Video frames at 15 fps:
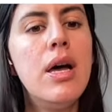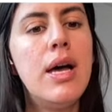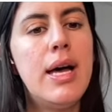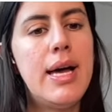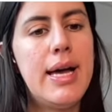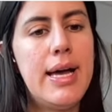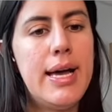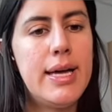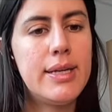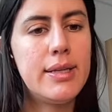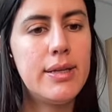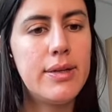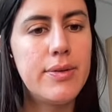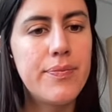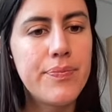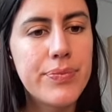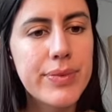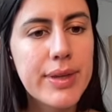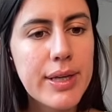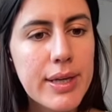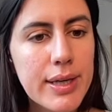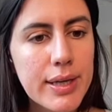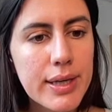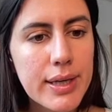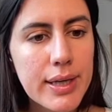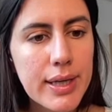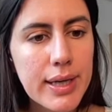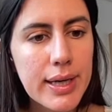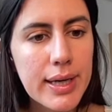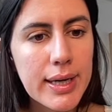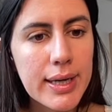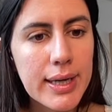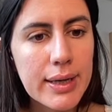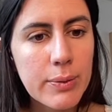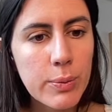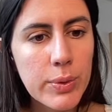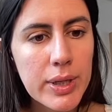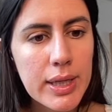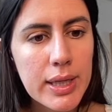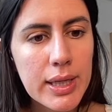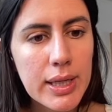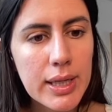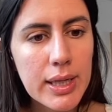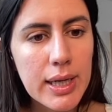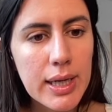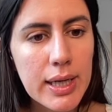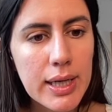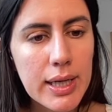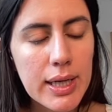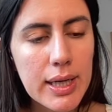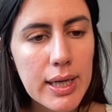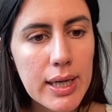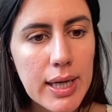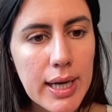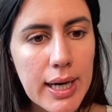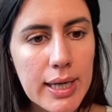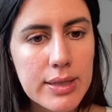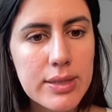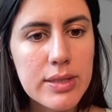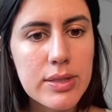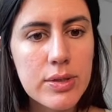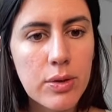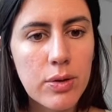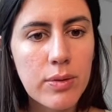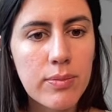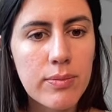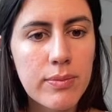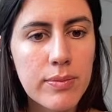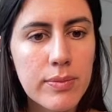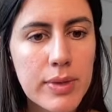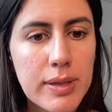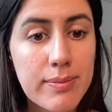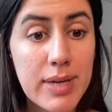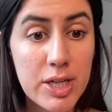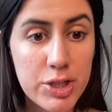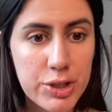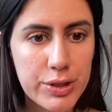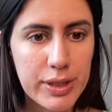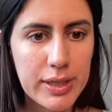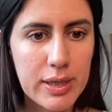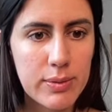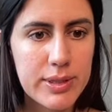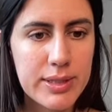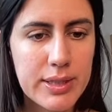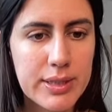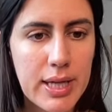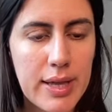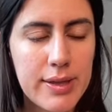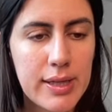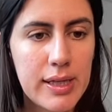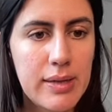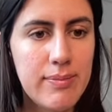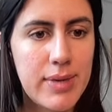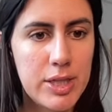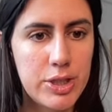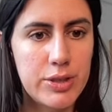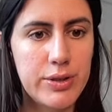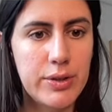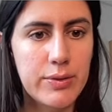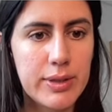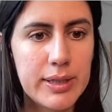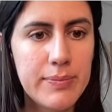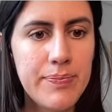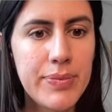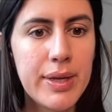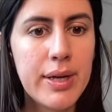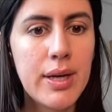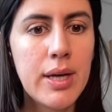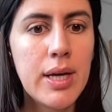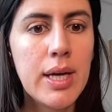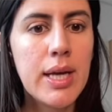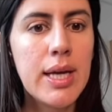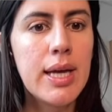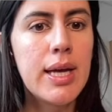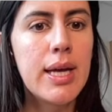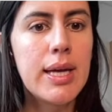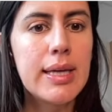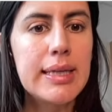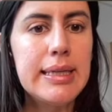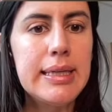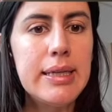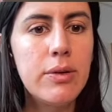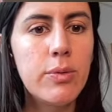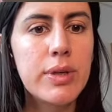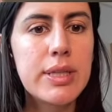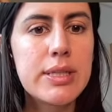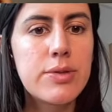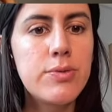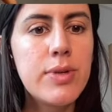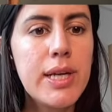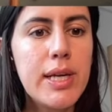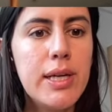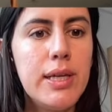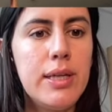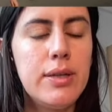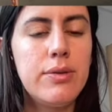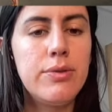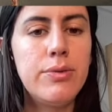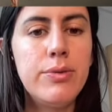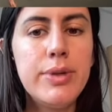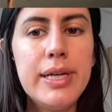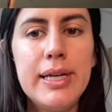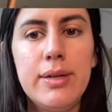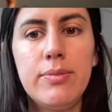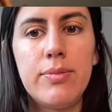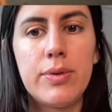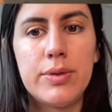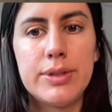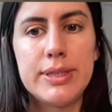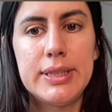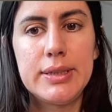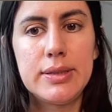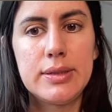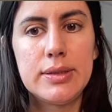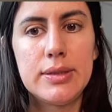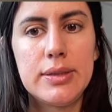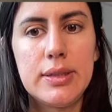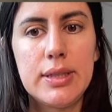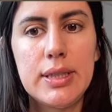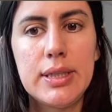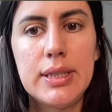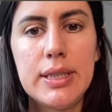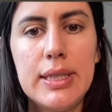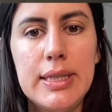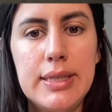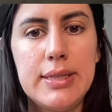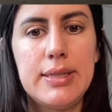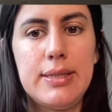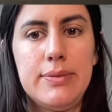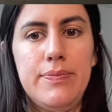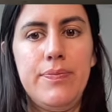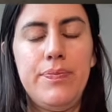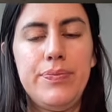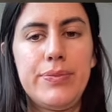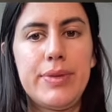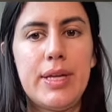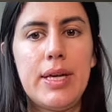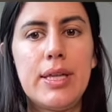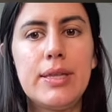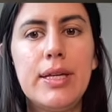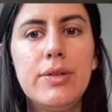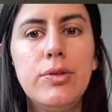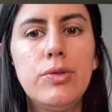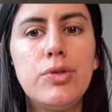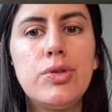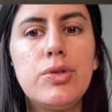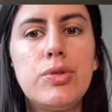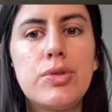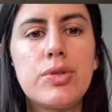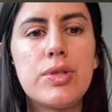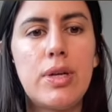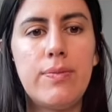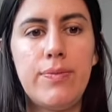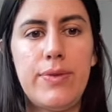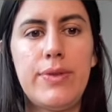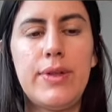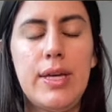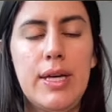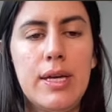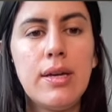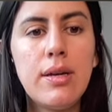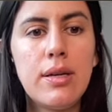and I will add some imagery. I will start adding imagery, okay? Here what is really important is that you choose something